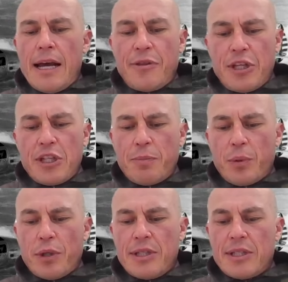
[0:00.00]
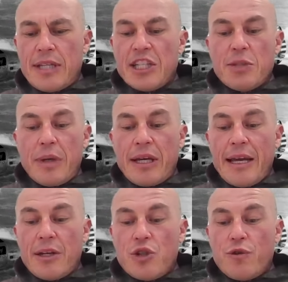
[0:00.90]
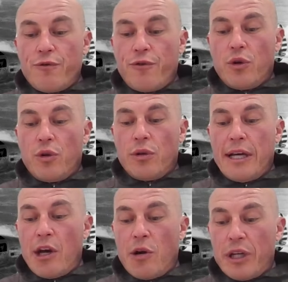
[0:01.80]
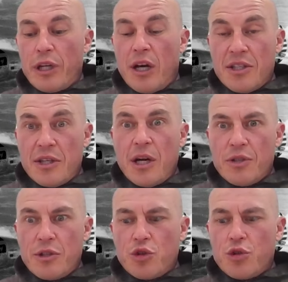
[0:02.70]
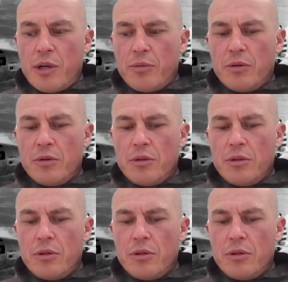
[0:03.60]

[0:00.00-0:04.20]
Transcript: At this point, dusk began to fall, and I realised that I was in trouble.